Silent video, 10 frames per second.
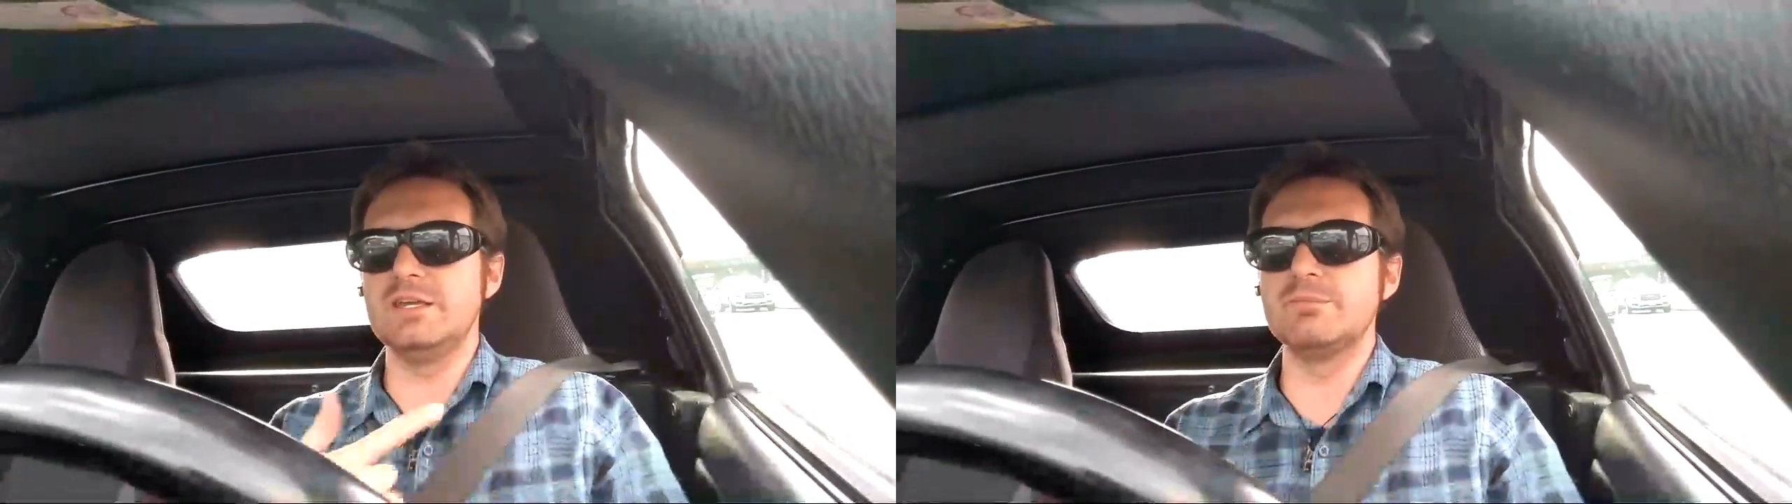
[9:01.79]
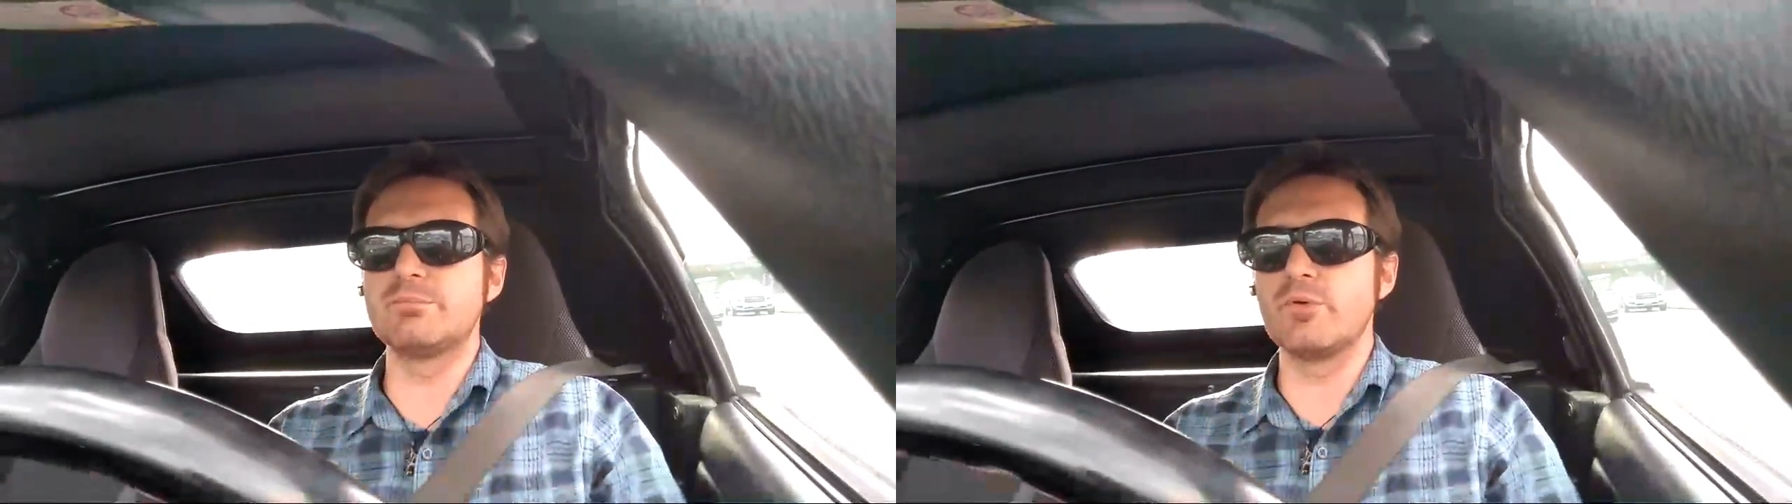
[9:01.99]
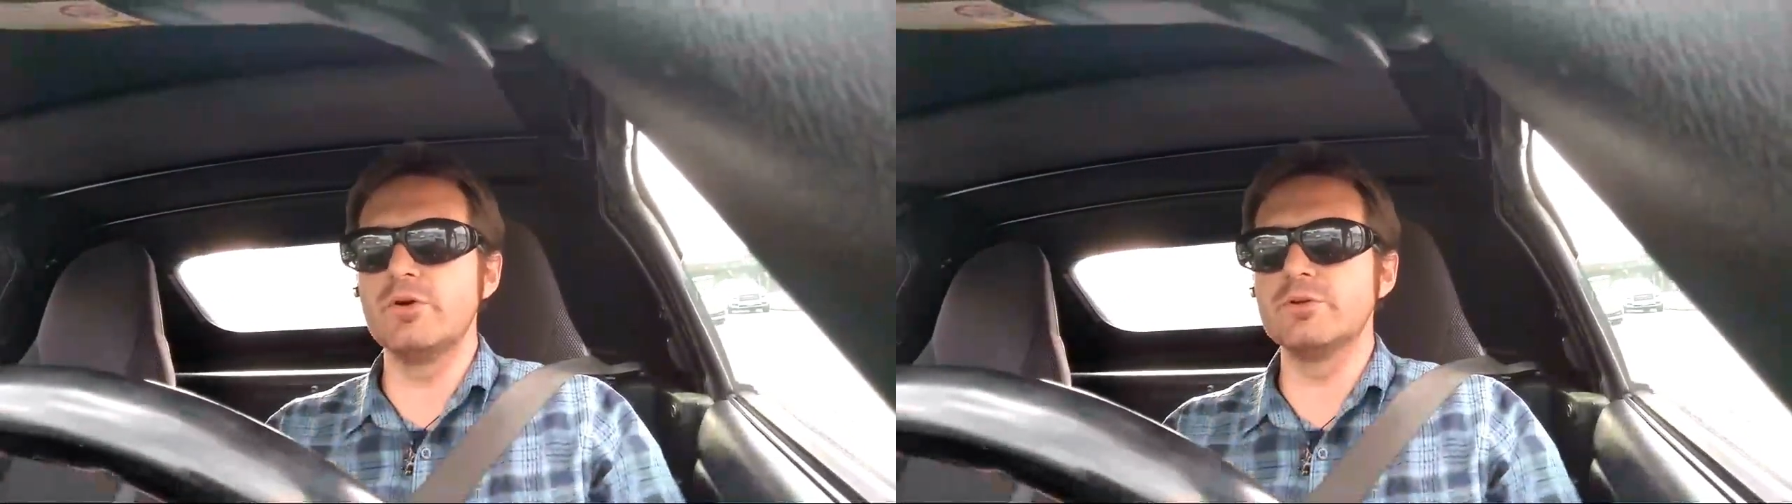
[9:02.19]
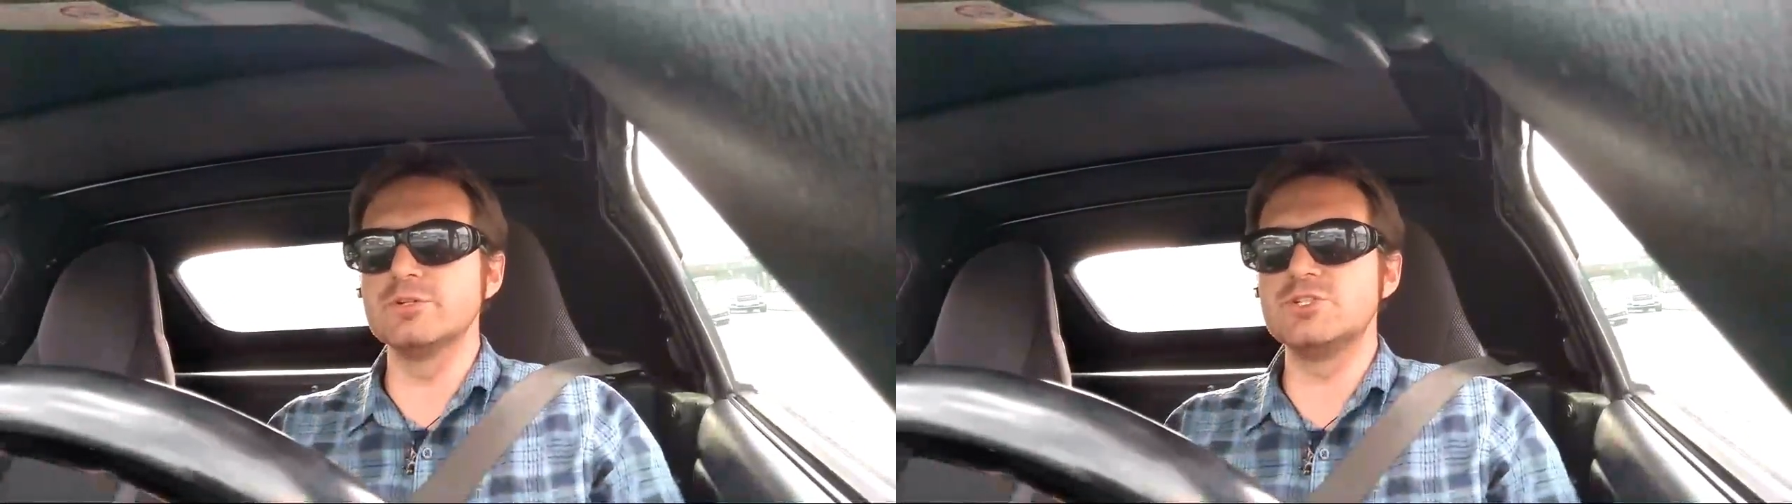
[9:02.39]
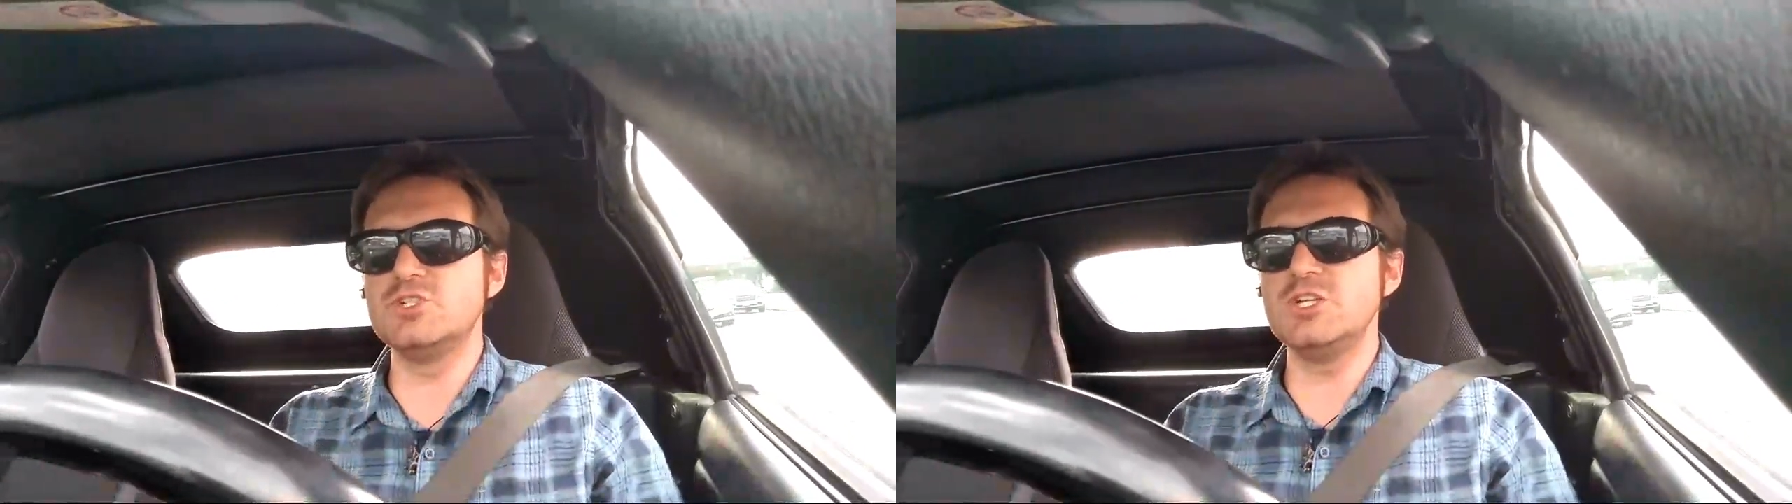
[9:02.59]
the embroidered
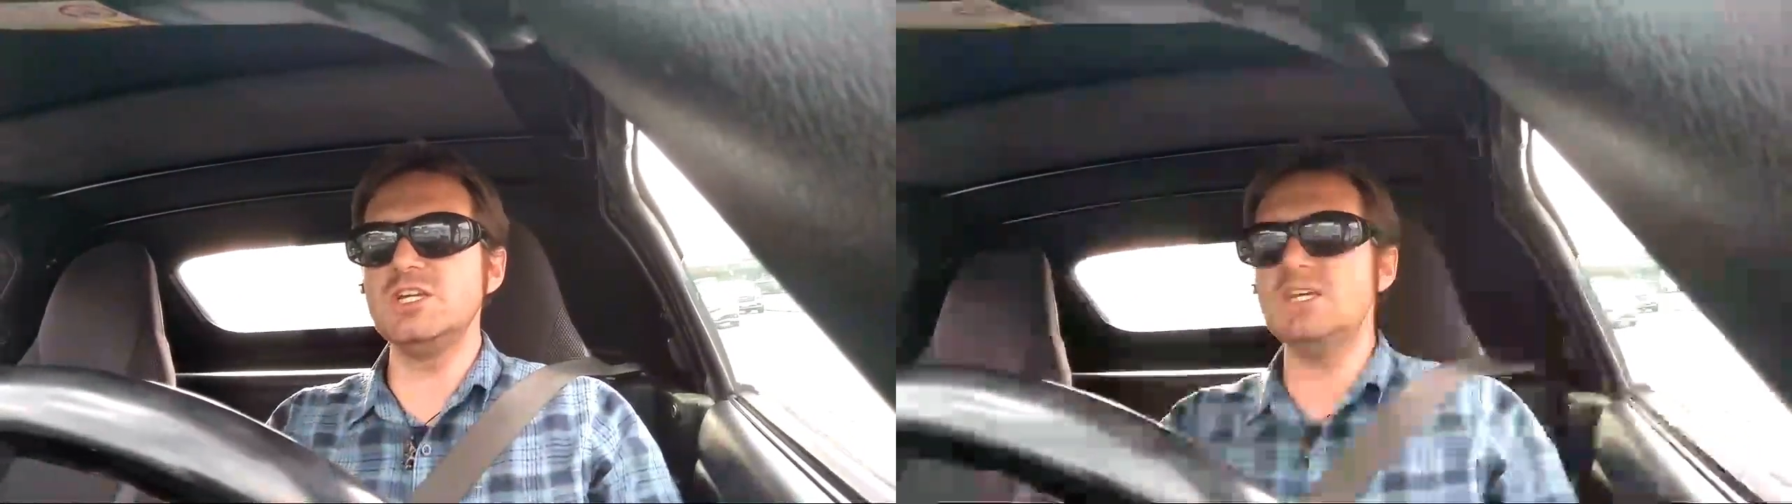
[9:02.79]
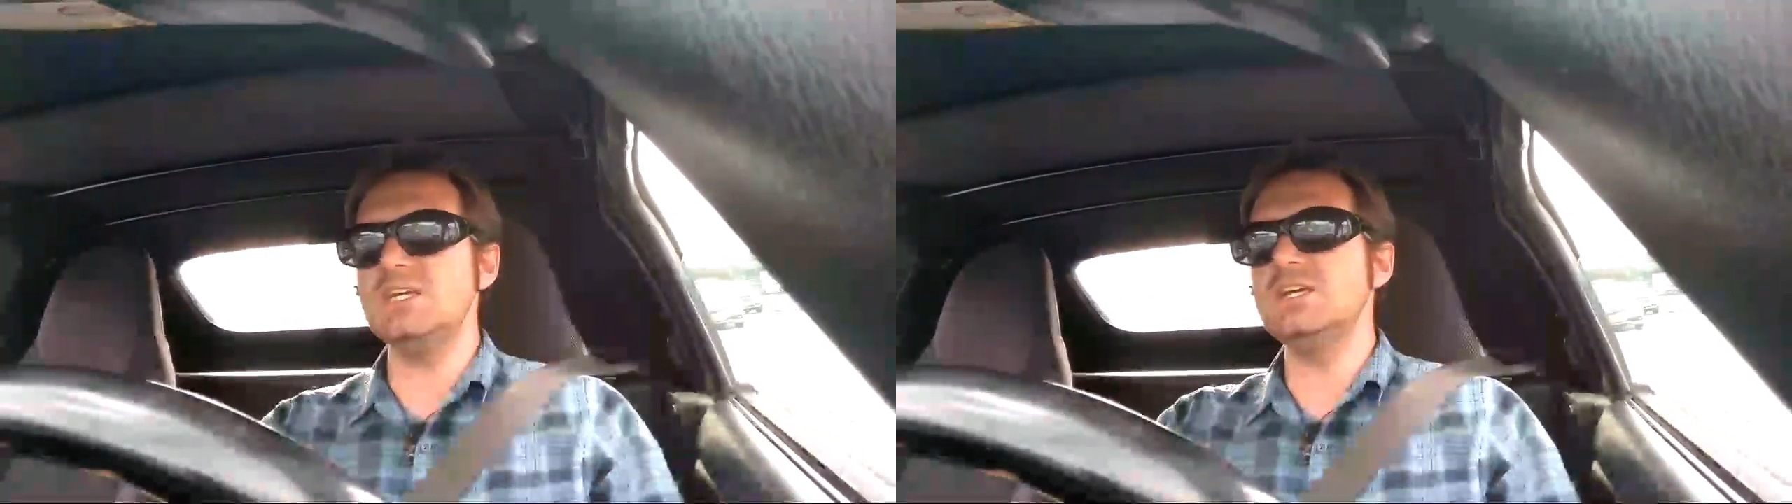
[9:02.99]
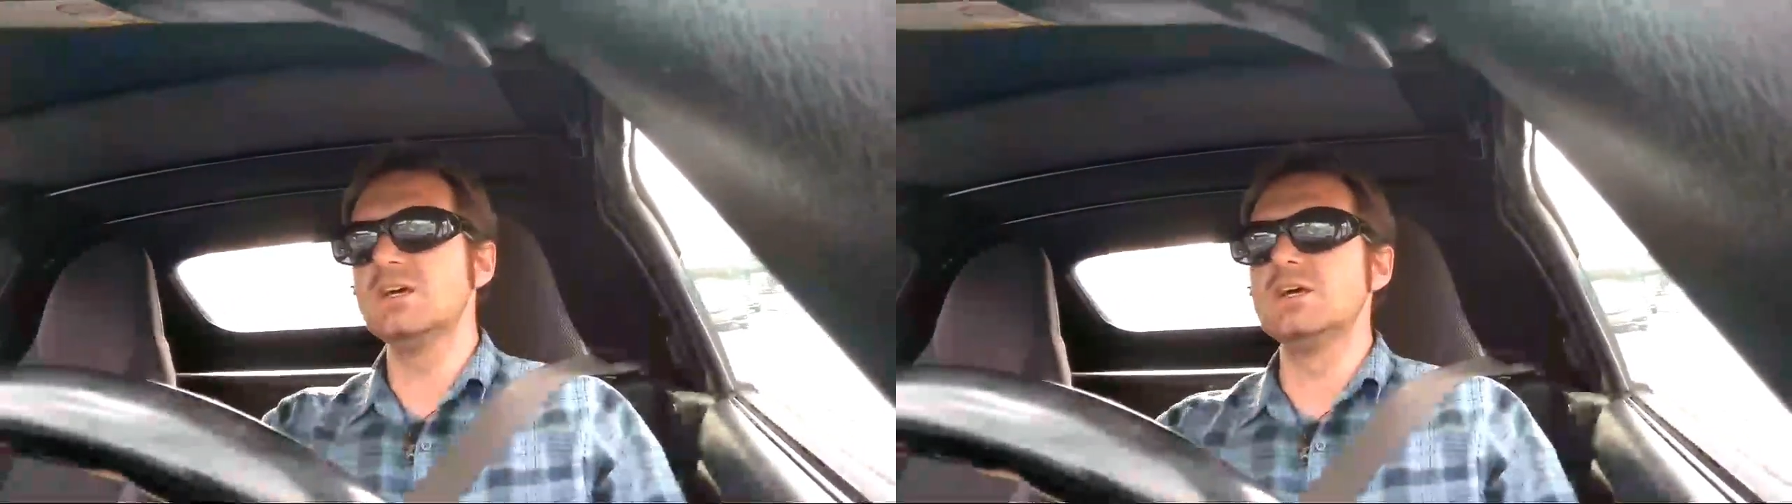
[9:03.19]
G.